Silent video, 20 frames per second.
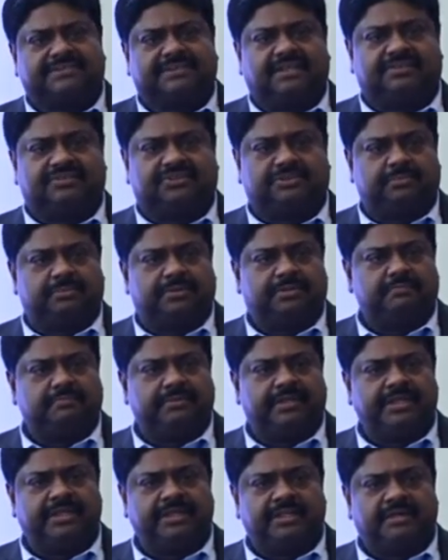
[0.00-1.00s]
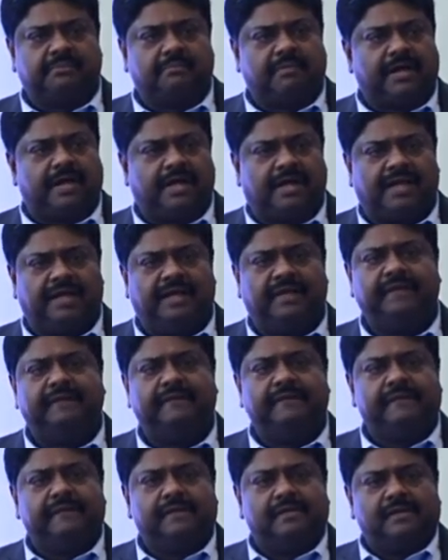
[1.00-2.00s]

customer, meaning thereby